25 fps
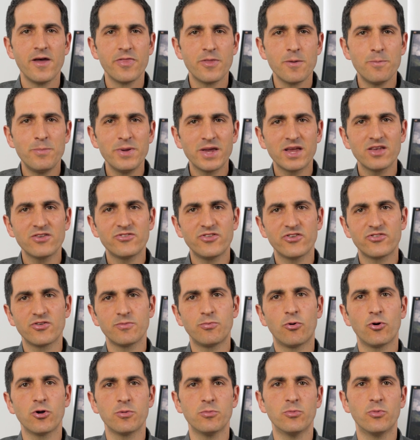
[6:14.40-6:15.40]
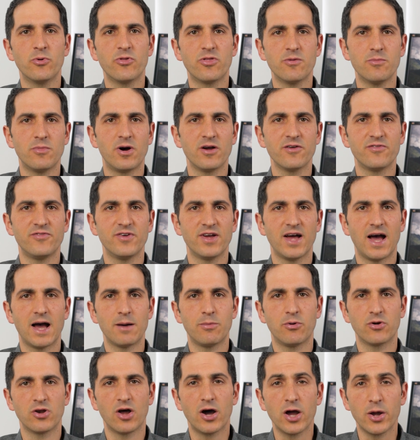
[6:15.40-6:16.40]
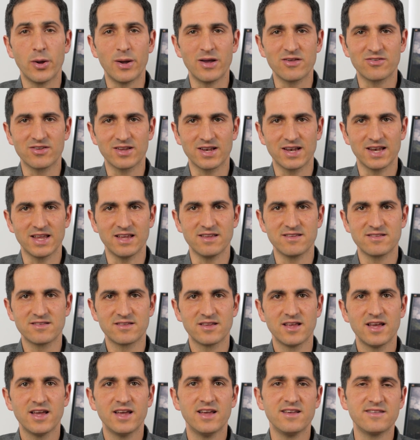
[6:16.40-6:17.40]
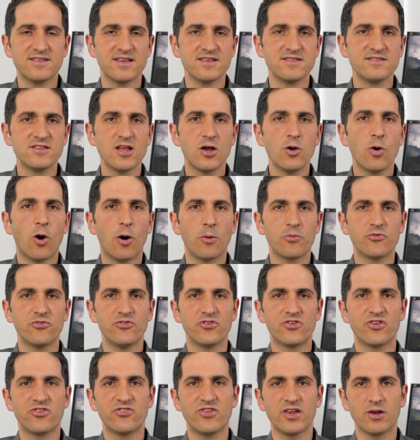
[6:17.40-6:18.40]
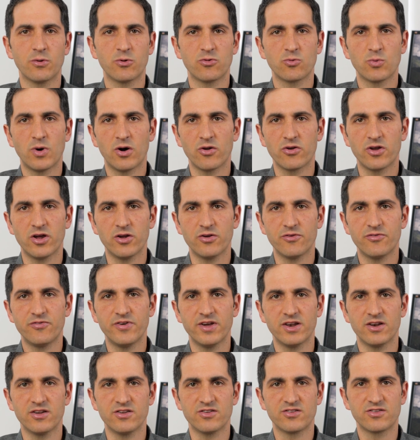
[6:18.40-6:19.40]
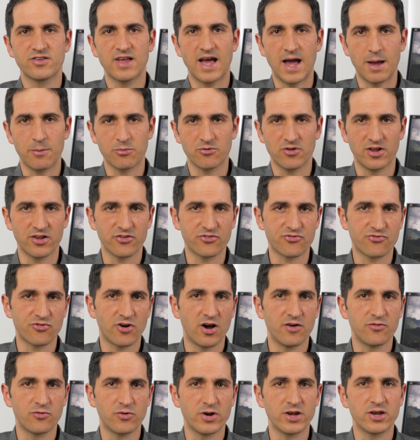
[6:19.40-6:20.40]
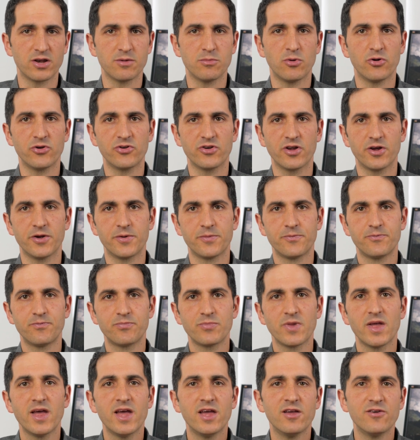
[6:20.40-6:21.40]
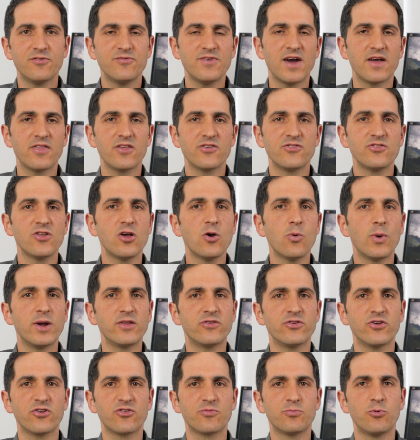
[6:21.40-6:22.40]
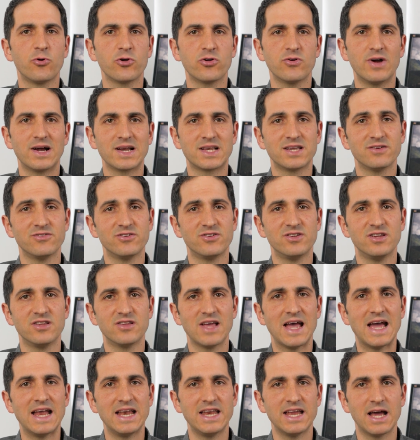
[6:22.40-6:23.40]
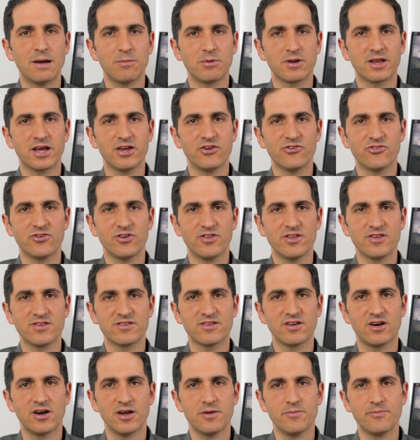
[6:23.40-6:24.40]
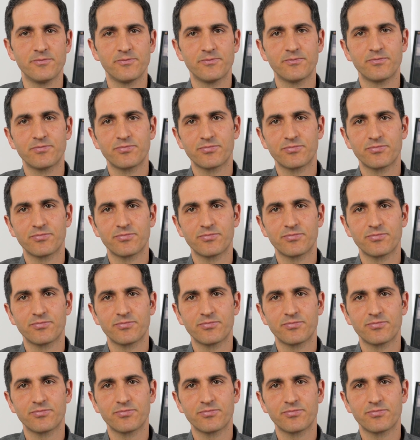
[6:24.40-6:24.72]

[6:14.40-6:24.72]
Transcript: The biggest disappointment with the MiFit app, on iOS at least, is there's no option to sync with well-known fitness apps like Strava and Endomondo. In fact, there's no way to export your activity to any application at this time.